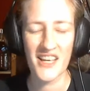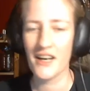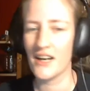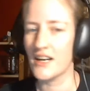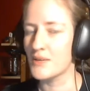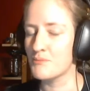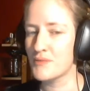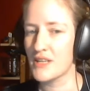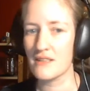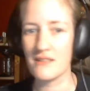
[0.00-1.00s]
um,
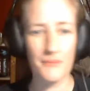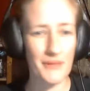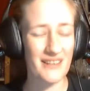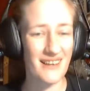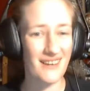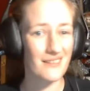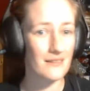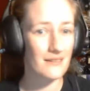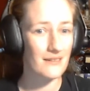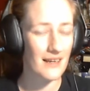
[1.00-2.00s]
something that
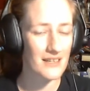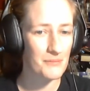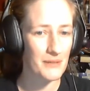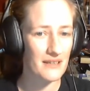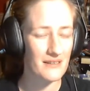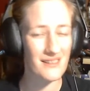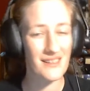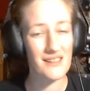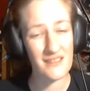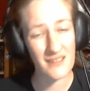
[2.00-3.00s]
lesbians,
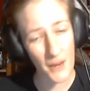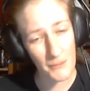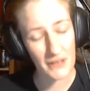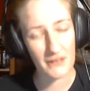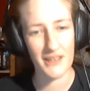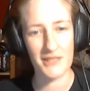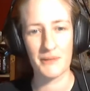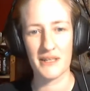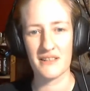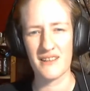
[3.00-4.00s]
some
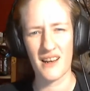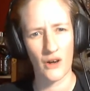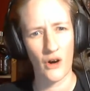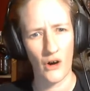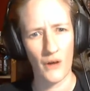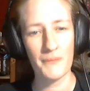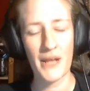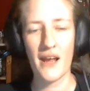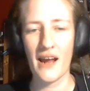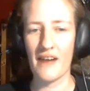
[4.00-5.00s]
lesbians, not all,
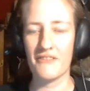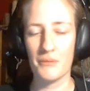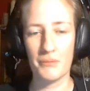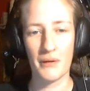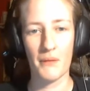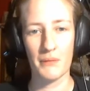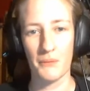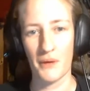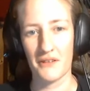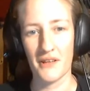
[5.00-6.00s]
have a
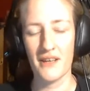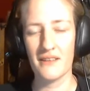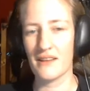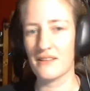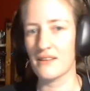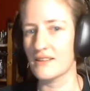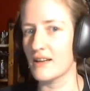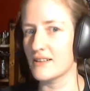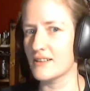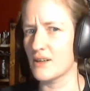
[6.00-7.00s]
problem with. They think
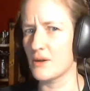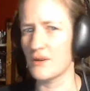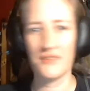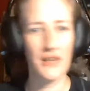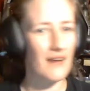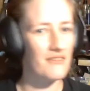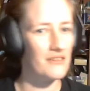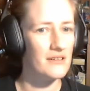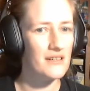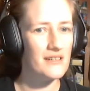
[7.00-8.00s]
that, you know, if you have
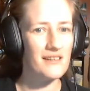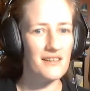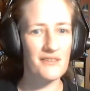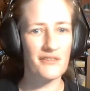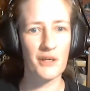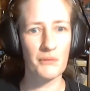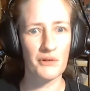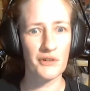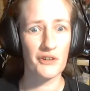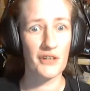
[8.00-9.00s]
a sense of
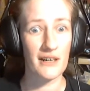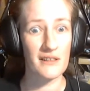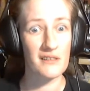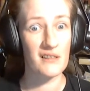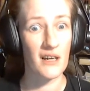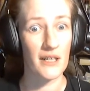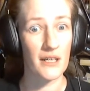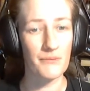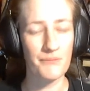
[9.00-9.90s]
humor, you're kind of slutty.